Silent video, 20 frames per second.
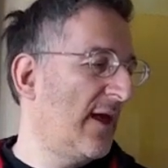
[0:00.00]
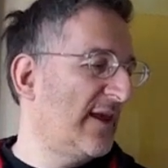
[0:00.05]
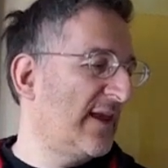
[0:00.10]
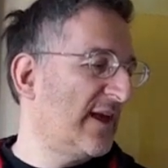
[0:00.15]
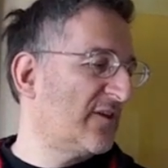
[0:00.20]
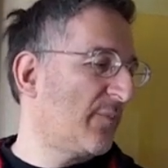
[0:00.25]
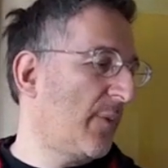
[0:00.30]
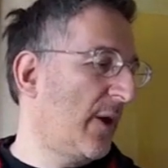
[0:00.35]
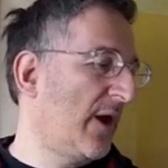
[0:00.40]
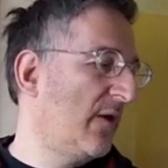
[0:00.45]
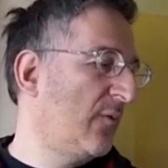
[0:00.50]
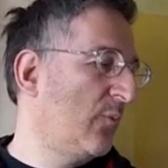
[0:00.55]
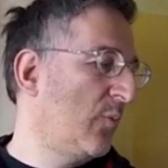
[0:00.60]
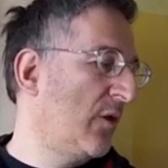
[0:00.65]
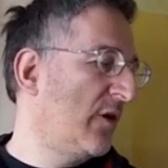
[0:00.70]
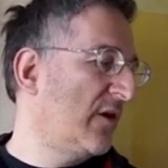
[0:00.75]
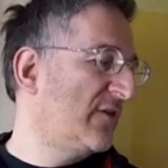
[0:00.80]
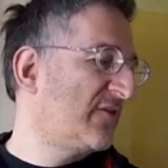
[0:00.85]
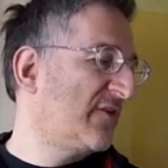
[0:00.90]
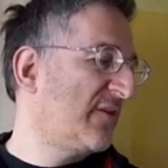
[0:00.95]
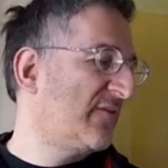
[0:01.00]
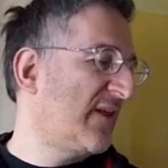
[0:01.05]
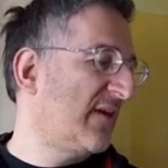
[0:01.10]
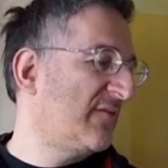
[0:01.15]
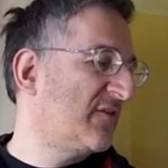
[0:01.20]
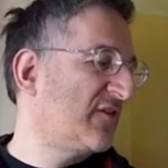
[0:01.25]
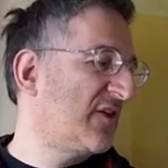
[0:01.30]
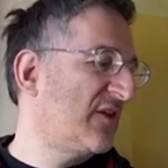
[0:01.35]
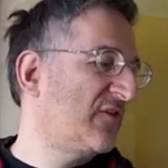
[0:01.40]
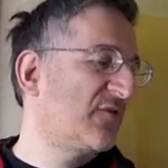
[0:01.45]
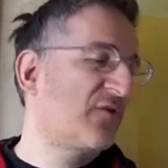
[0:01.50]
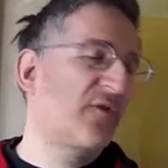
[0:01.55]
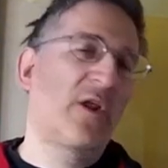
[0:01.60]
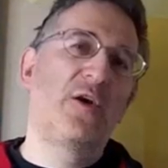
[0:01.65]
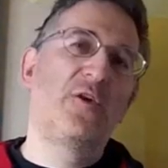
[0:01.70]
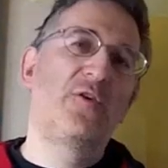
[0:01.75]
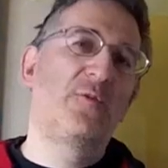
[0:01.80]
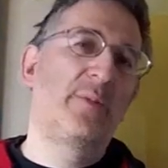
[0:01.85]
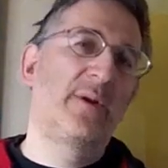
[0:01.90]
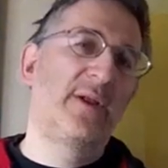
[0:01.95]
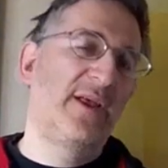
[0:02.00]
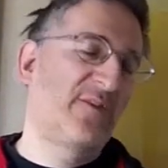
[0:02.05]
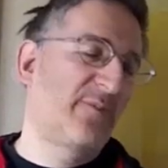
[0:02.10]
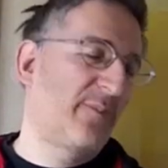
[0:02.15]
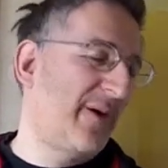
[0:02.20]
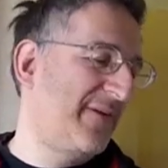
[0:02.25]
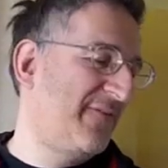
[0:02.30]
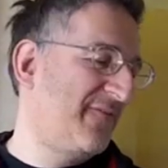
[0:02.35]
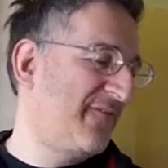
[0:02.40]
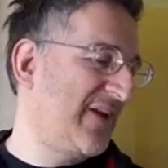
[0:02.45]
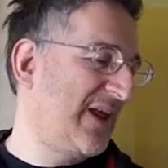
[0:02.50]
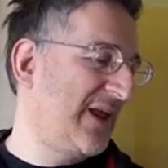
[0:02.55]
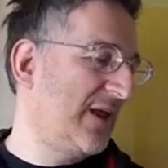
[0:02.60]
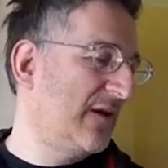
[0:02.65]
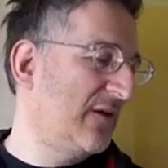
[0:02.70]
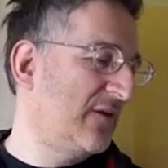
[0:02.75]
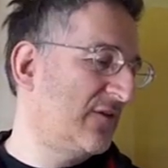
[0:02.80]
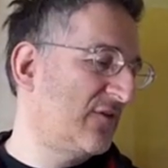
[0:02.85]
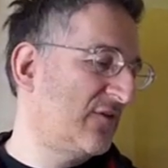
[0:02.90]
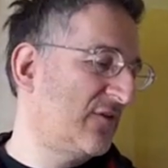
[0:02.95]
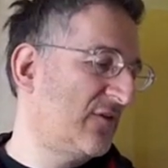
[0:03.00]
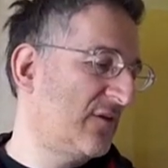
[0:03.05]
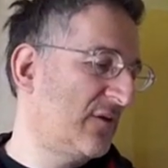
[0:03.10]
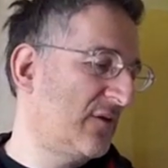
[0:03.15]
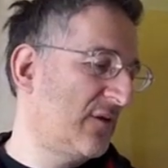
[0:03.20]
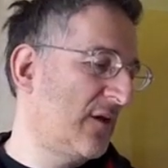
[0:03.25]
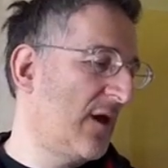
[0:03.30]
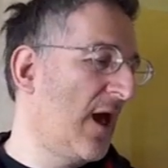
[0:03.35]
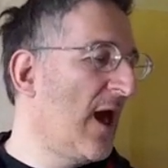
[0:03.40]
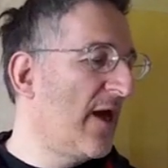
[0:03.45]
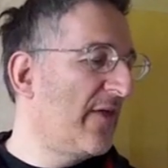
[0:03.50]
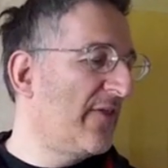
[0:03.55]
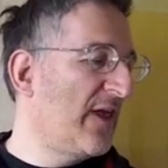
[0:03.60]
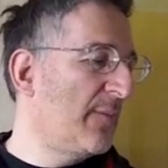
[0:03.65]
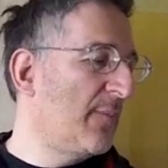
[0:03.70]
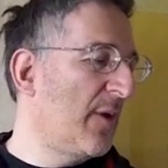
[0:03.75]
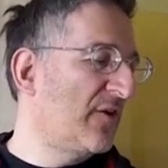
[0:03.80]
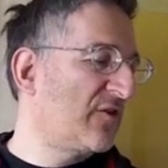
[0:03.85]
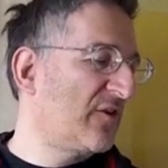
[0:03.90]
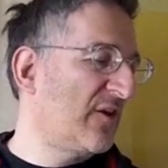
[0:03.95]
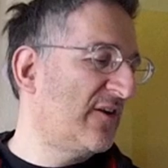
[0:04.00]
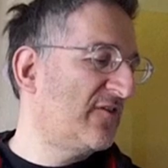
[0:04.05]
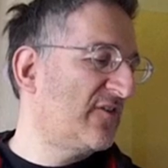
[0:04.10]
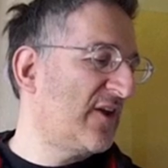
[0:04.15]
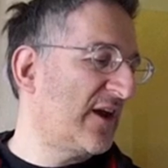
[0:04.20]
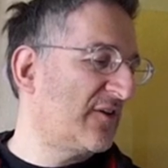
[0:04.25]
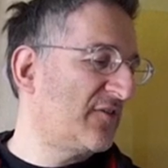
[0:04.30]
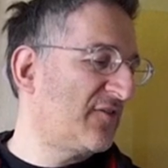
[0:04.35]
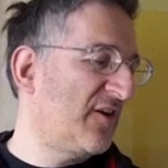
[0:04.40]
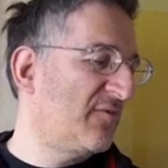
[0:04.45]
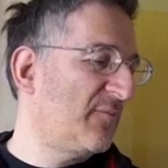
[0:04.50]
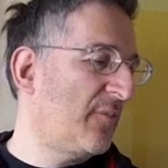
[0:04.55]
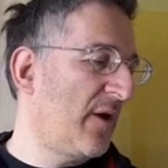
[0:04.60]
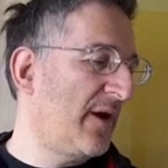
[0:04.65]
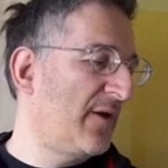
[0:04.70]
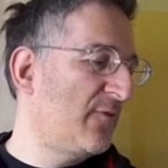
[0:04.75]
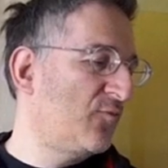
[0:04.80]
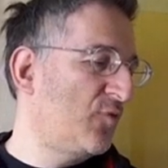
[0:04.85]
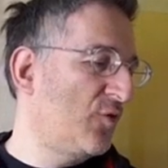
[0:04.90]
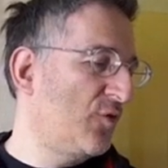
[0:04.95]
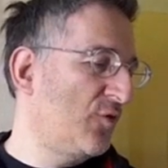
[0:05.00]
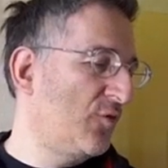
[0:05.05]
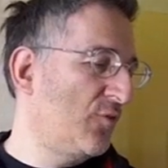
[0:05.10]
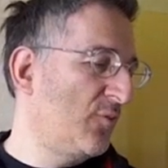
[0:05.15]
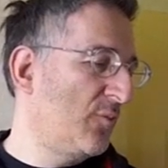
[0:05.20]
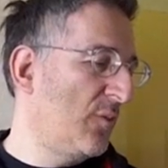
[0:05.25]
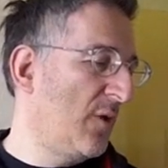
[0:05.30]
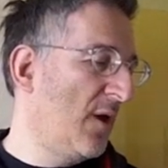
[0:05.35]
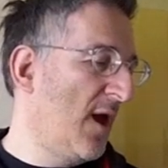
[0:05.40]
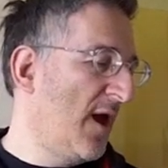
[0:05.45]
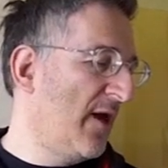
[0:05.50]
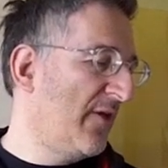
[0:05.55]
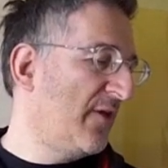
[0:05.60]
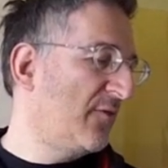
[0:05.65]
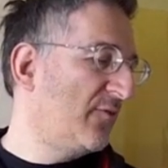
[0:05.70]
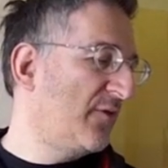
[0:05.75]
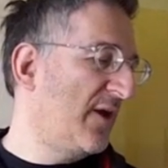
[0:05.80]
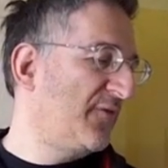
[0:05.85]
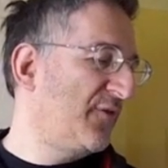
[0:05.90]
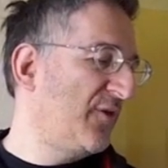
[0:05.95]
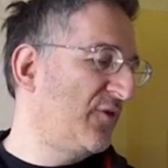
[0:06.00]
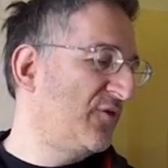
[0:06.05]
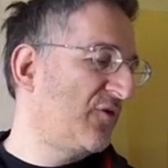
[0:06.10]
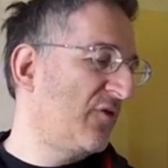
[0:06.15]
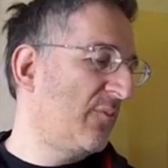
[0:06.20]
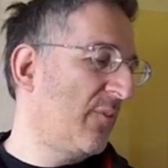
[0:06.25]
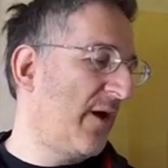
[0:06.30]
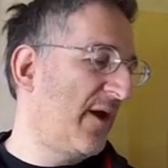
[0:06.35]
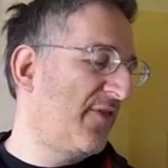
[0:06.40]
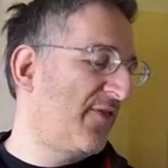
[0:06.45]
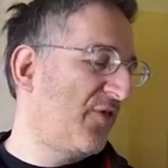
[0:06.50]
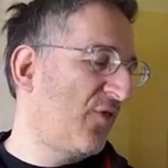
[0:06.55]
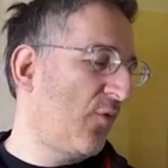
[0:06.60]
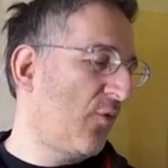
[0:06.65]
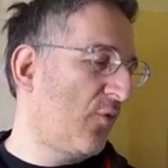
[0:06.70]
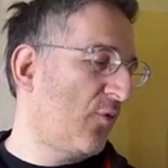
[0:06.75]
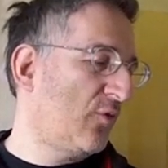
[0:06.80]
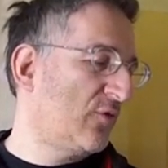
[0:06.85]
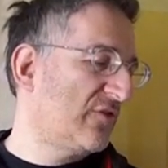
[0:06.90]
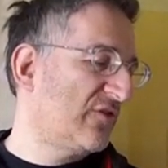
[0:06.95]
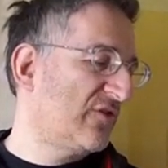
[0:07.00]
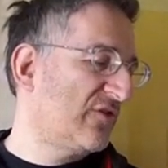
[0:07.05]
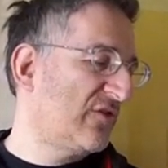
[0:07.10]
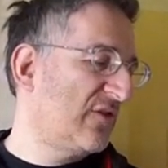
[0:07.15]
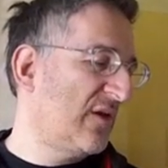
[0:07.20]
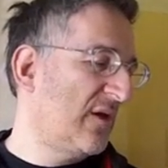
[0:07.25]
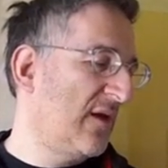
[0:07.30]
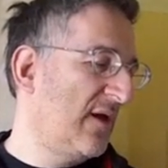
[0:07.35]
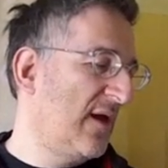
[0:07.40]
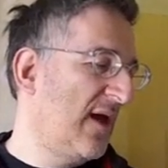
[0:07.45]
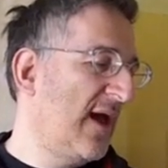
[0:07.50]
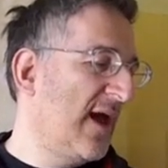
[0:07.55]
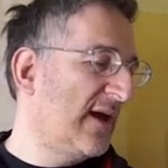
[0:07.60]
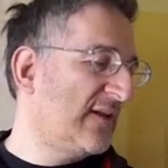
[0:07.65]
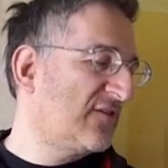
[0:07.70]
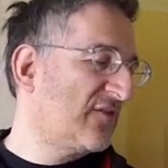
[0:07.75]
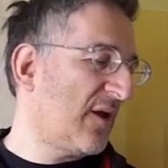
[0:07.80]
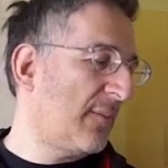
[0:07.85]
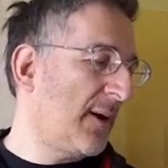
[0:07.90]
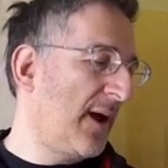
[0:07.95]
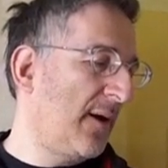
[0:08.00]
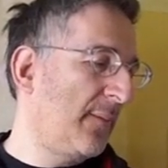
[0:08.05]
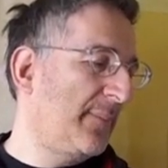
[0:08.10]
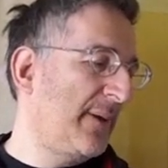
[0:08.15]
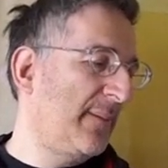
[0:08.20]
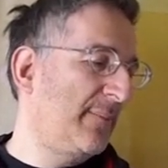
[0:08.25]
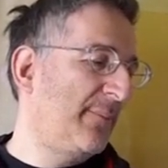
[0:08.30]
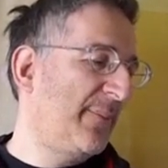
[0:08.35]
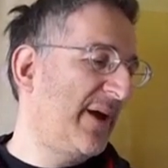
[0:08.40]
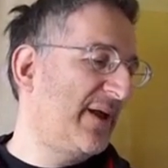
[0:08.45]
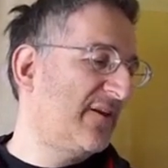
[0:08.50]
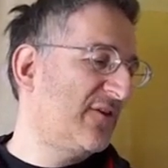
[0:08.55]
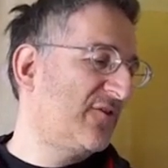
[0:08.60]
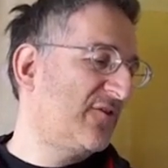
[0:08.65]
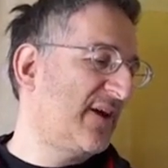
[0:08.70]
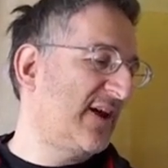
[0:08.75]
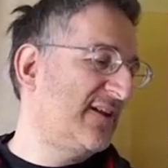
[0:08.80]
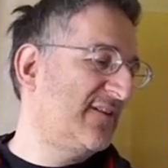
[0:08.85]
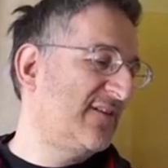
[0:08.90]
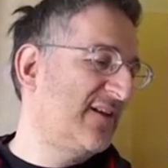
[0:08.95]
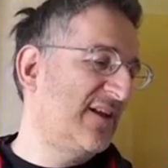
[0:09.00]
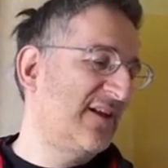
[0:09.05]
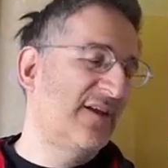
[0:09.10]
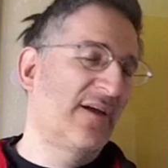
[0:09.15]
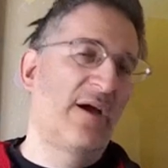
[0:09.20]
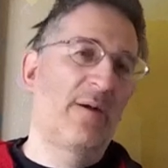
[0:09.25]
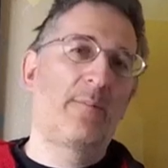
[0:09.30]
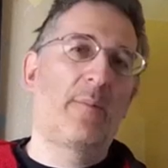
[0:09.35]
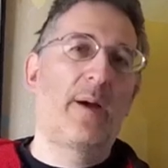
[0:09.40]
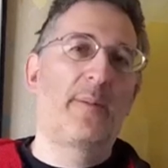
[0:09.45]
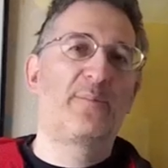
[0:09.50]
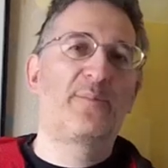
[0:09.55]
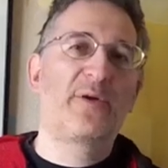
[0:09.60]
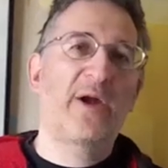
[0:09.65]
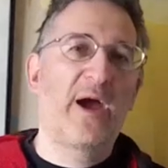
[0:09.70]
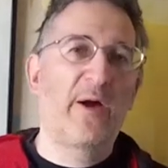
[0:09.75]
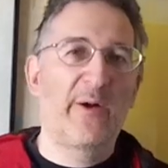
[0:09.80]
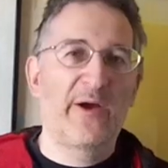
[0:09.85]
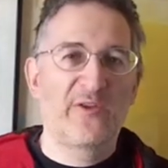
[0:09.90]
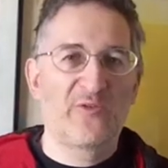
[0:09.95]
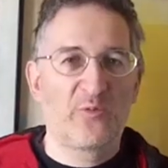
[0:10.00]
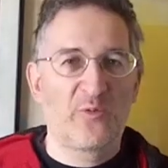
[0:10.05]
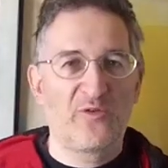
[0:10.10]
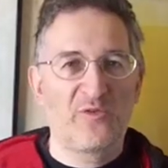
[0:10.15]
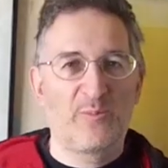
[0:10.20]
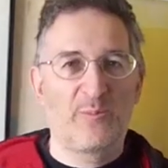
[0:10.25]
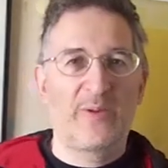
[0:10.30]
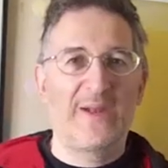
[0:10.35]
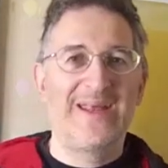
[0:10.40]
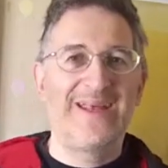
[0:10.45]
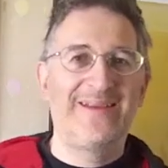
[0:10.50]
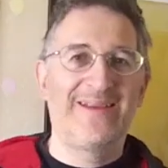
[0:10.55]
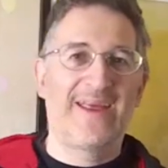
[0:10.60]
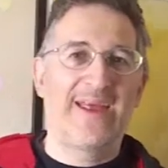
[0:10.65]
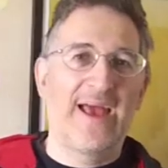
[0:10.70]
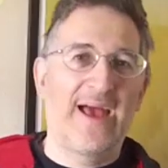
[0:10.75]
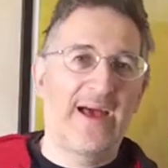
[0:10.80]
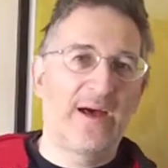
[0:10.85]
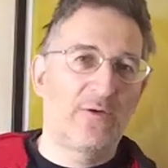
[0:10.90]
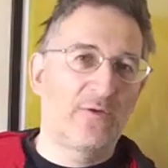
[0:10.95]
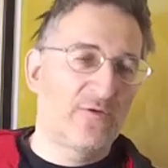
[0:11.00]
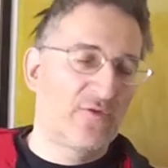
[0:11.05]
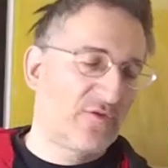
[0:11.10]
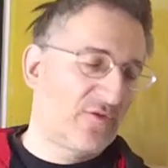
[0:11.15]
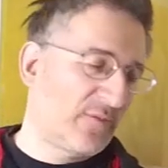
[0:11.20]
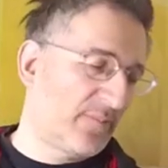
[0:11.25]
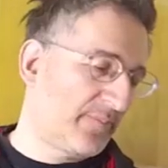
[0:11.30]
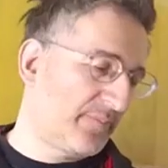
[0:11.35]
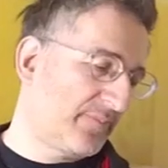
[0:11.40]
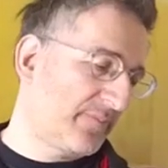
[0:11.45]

Yet my own words have never since flowed beneath my fingers. The emotional integrity of my room, the refuge of my thoughts, had somehow been penetrated and my prowess was bleeding out.